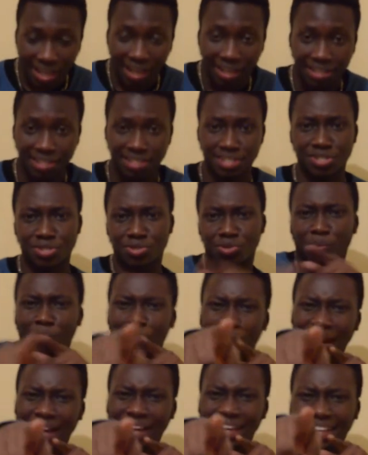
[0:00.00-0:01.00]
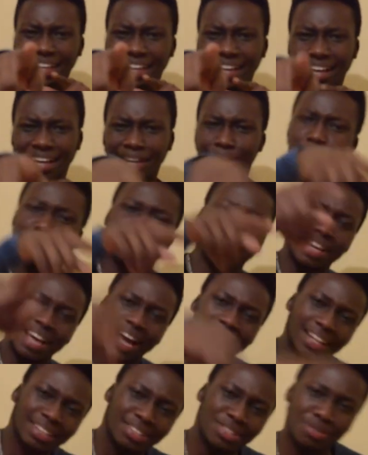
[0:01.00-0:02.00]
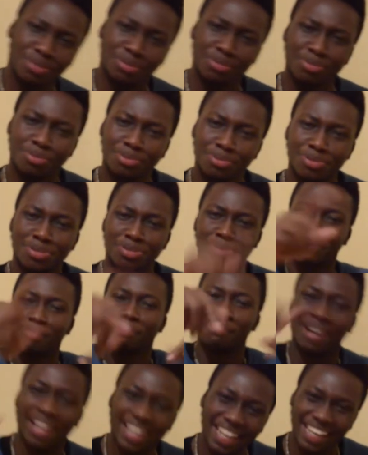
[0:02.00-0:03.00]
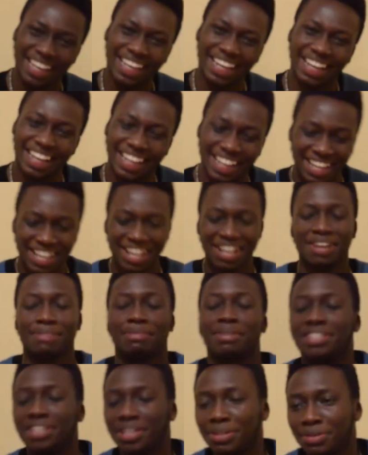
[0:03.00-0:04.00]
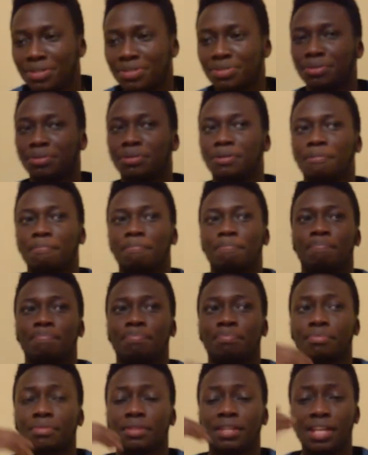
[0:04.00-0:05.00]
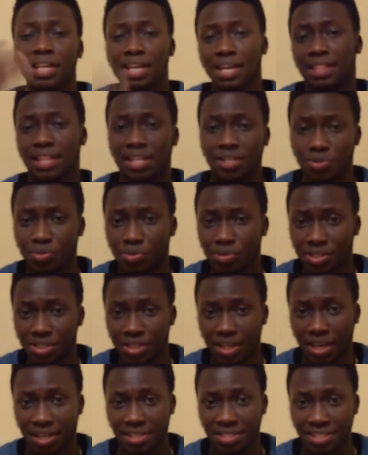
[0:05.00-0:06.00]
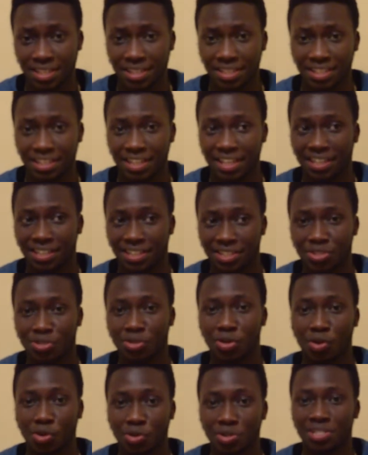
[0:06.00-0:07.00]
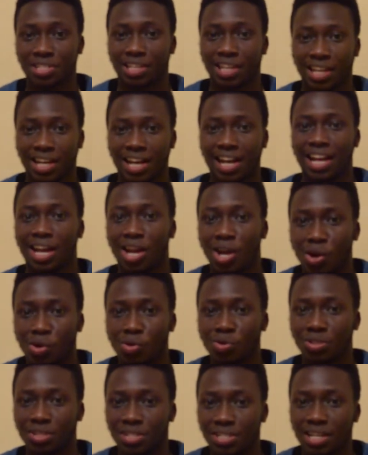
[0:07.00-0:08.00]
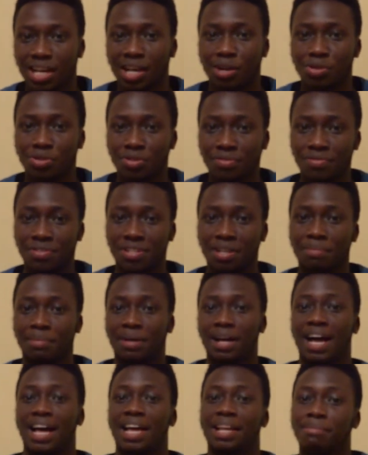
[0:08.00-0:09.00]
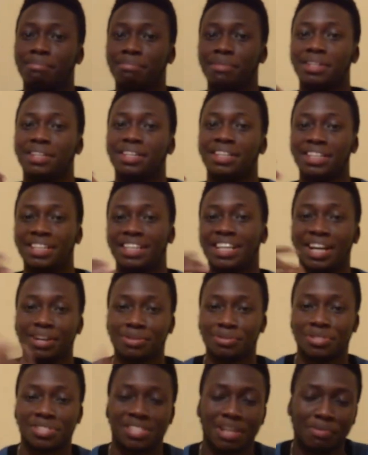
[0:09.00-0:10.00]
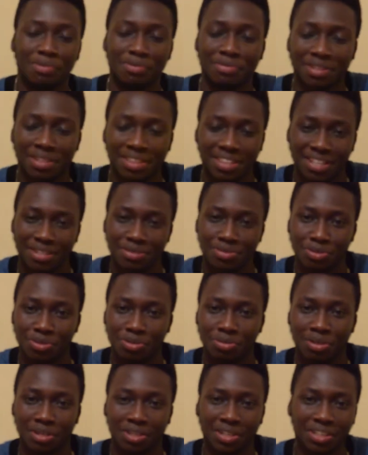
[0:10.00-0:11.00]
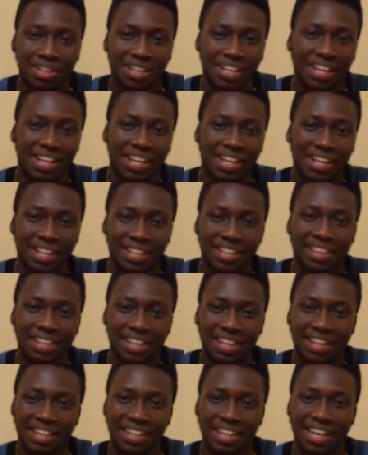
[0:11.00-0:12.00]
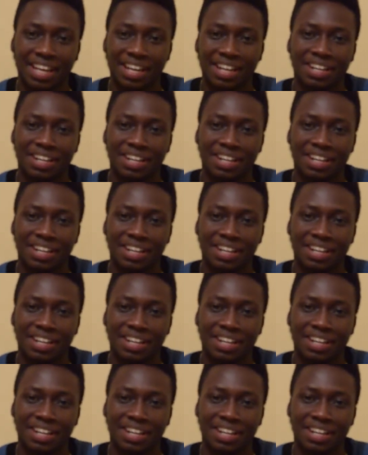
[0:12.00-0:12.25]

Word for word: country, Somalia, we got you, Somalia. But anyway, so that's what Xtian Dela and it caused like a lot, a lot of drama. I'll be reading out some of the things which were there, like